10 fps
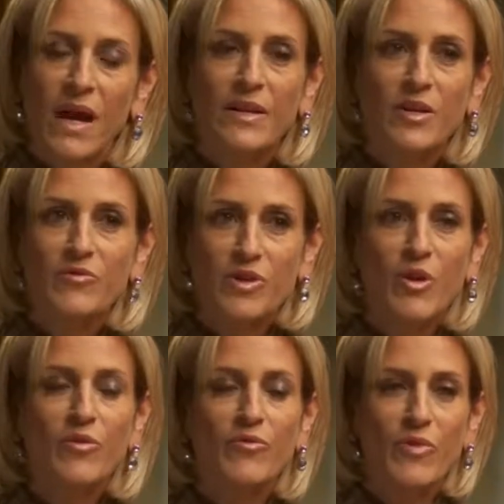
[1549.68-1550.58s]
And you
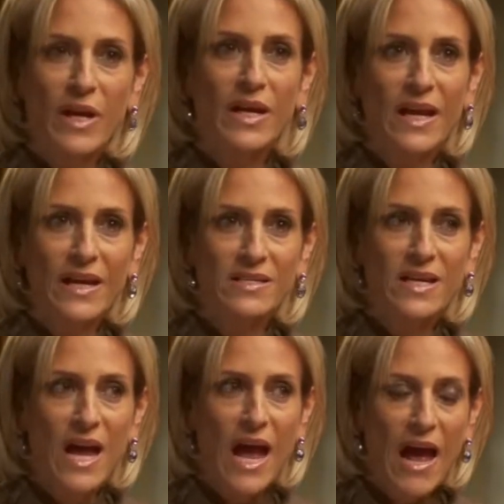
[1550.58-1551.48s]
don't recollect
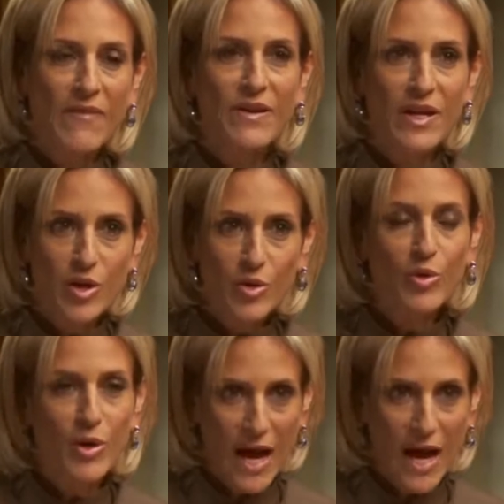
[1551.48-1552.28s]
having your